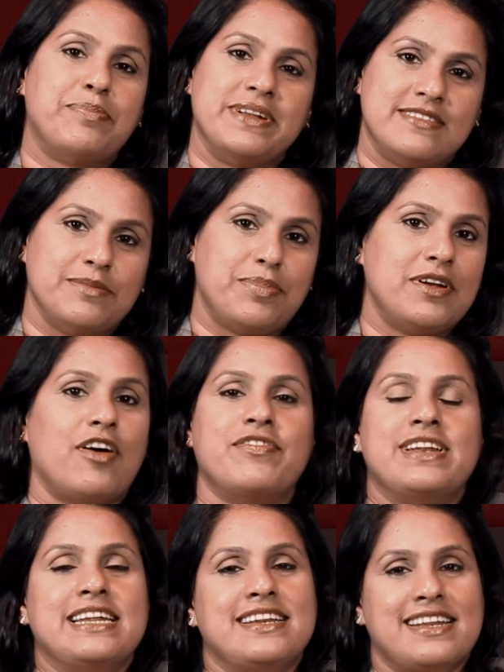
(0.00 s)
a principal of
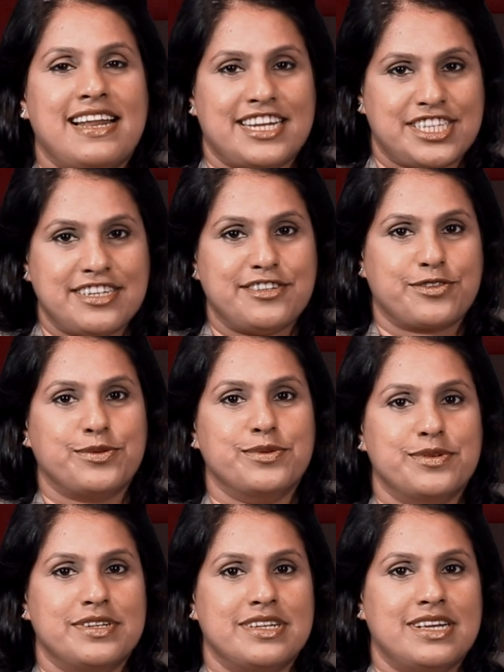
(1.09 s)
an international
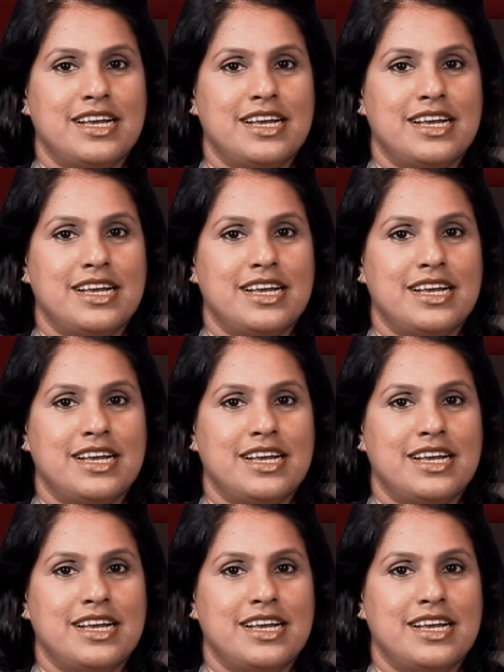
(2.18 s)
school.